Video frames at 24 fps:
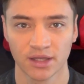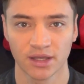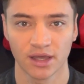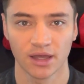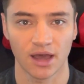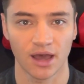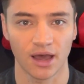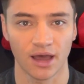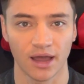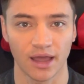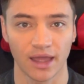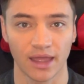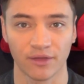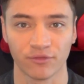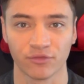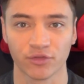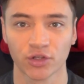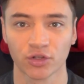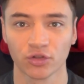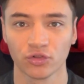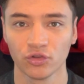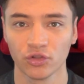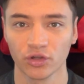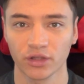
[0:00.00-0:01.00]
Uh, if
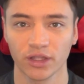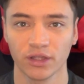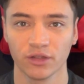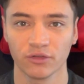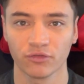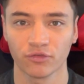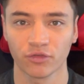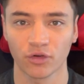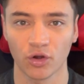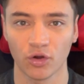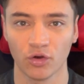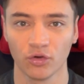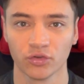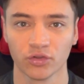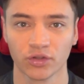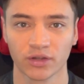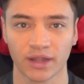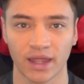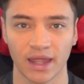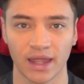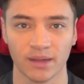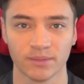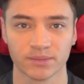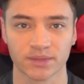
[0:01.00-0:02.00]
you're looking for older
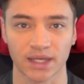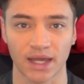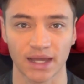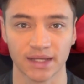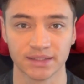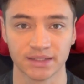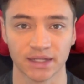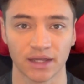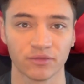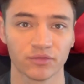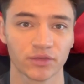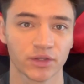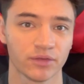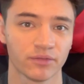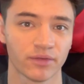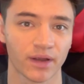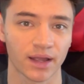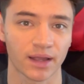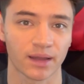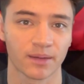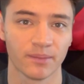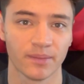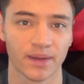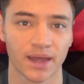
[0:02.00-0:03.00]
games, I definitely
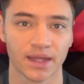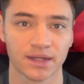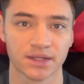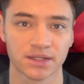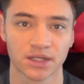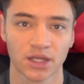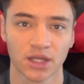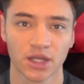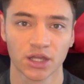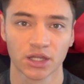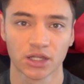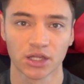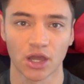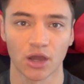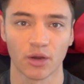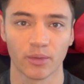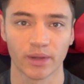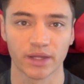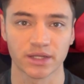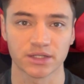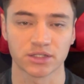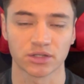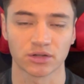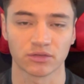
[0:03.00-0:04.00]
recommend
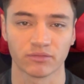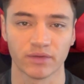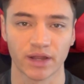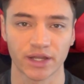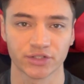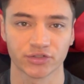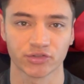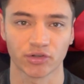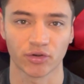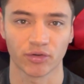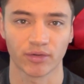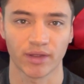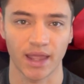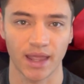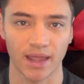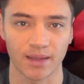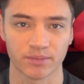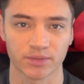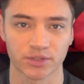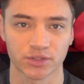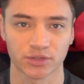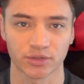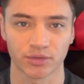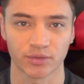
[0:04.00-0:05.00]
going to retro
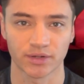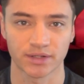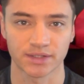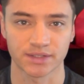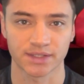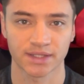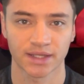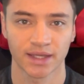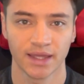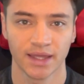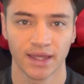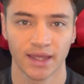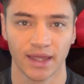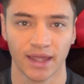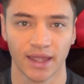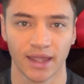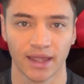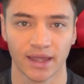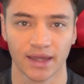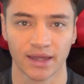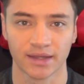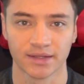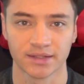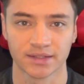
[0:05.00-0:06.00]
game stores
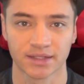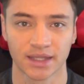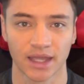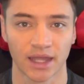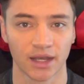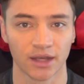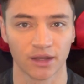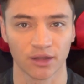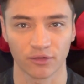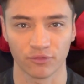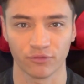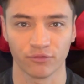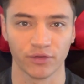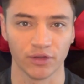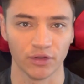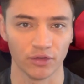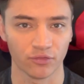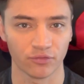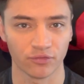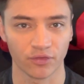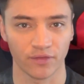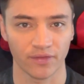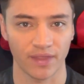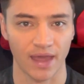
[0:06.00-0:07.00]
and getting a feel
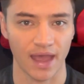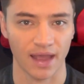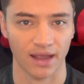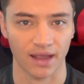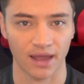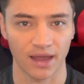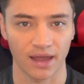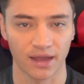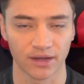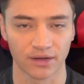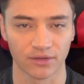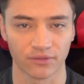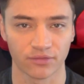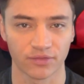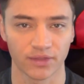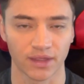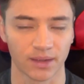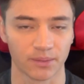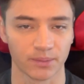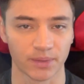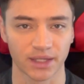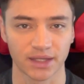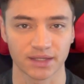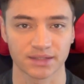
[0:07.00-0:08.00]
for that kind of
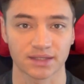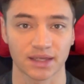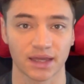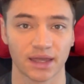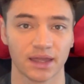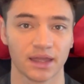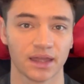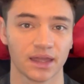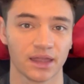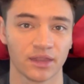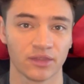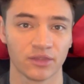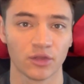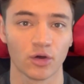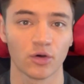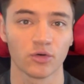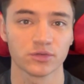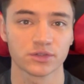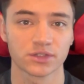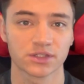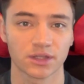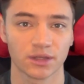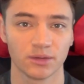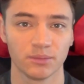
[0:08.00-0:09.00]
thing because
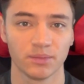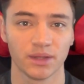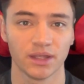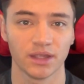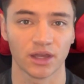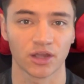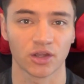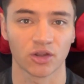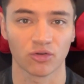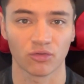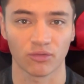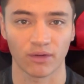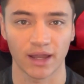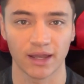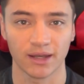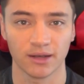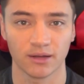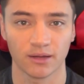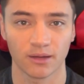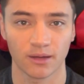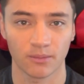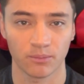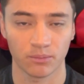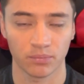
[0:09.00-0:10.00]
those can be a great
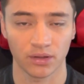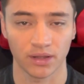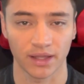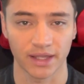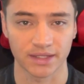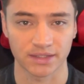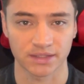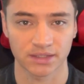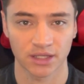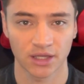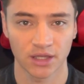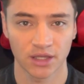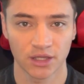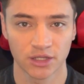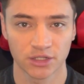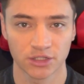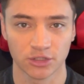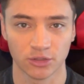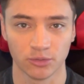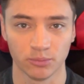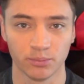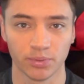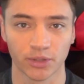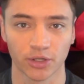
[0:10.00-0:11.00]
place
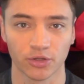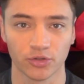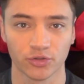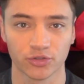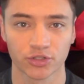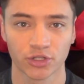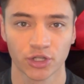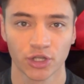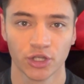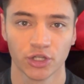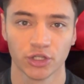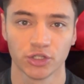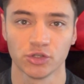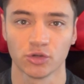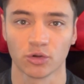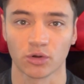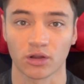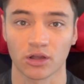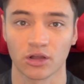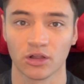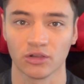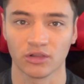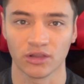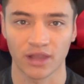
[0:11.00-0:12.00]
to build your
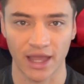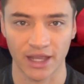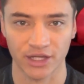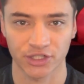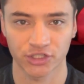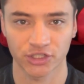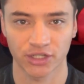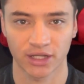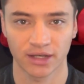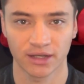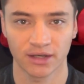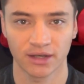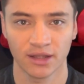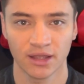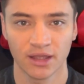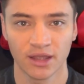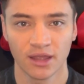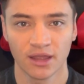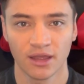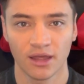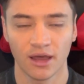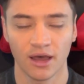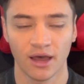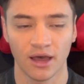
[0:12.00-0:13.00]
collection.
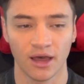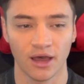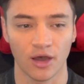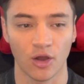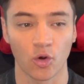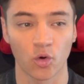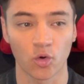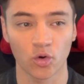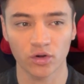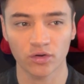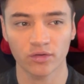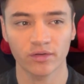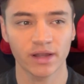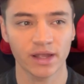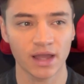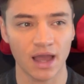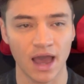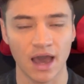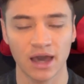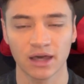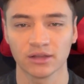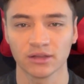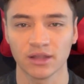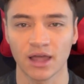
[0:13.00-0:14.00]
Uh, ordering
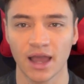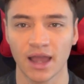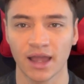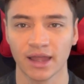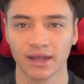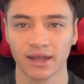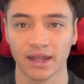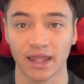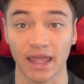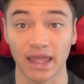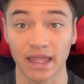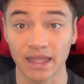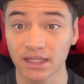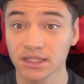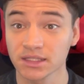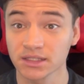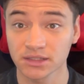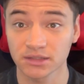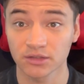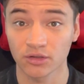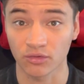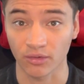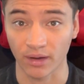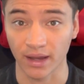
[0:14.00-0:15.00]
online
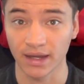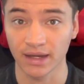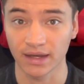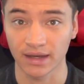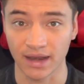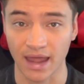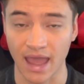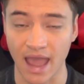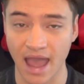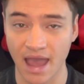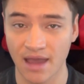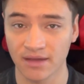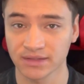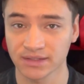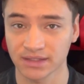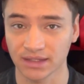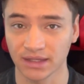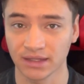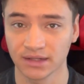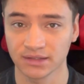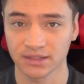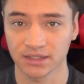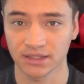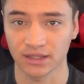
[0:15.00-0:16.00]
is great and has
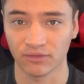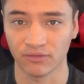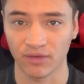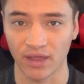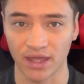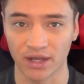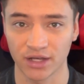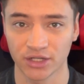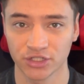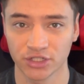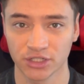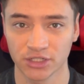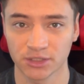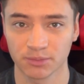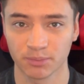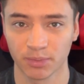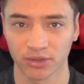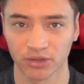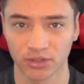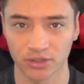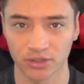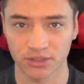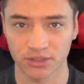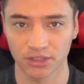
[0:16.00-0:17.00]
its advantages,
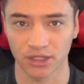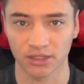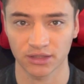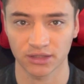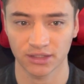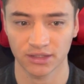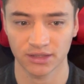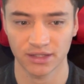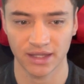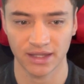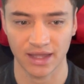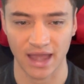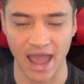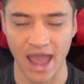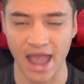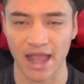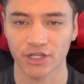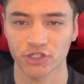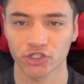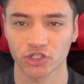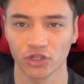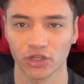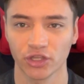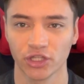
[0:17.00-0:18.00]
but nothing like
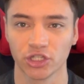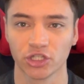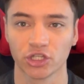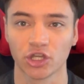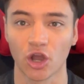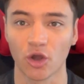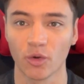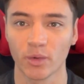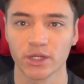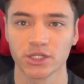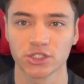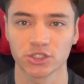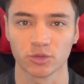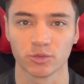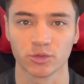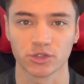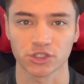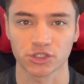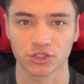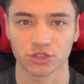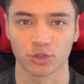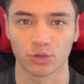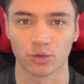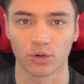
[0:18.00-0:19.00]
actually going to a
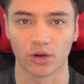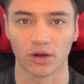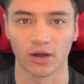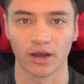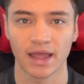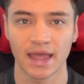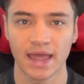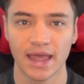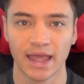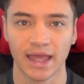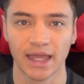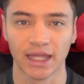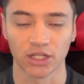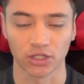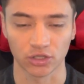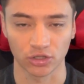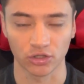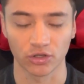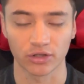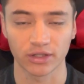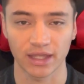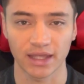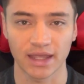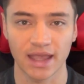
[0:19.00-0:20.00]
store and
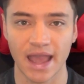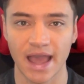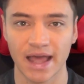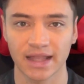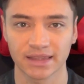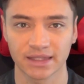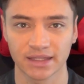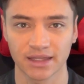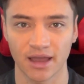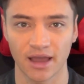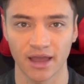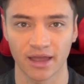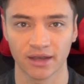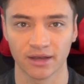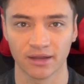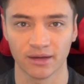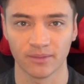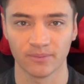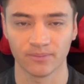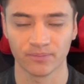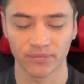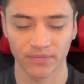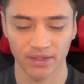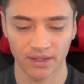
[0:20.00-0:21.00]
looking at the
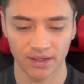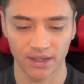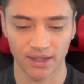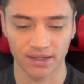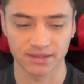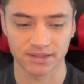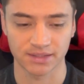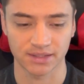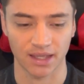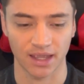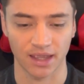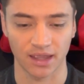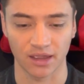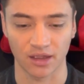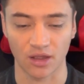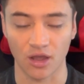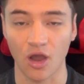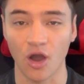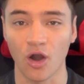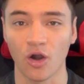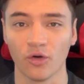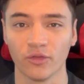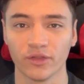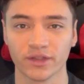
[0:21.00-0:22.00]
item and saying,
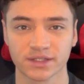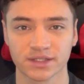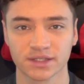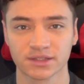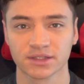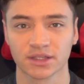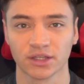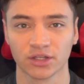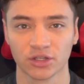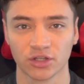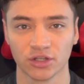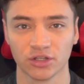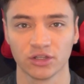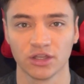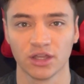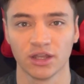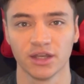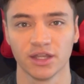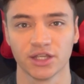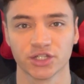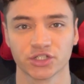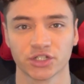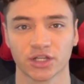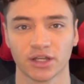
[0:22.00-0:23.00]
oh, this is in good
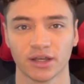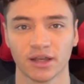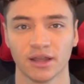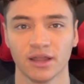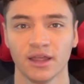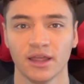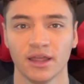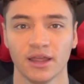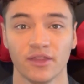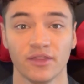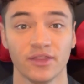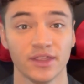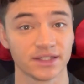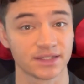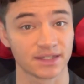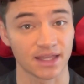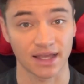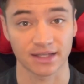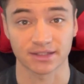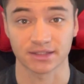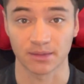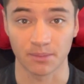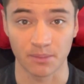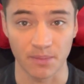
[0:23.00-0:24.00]
condition. This
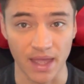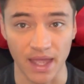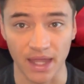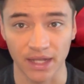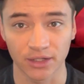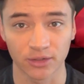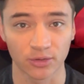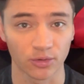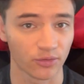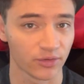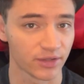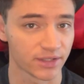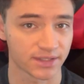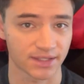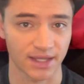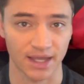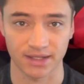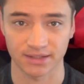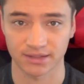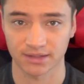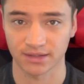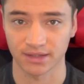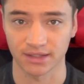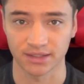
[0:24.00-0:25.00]
has the manual, this
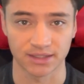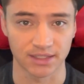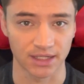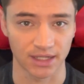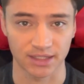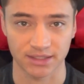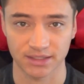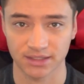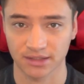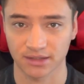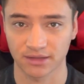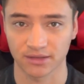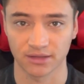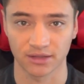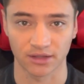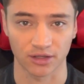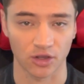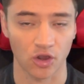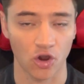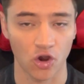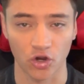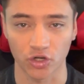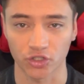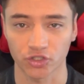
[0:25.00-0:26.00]
has the disc, the
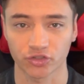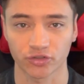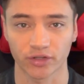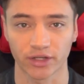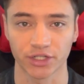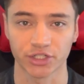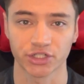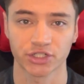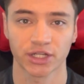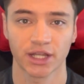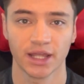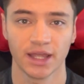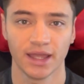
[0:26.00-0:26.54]
cartridge,